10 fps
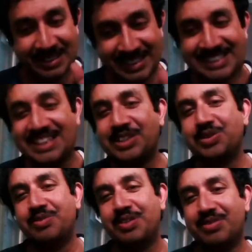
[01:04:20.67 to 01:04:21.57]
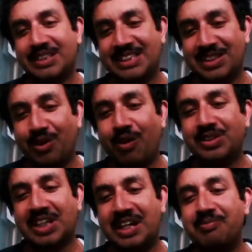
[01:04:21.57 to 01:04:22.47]
listening to me for such a
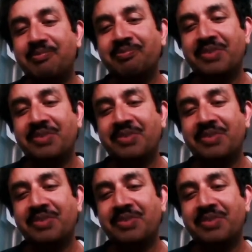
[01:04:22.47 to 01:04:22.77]
long time,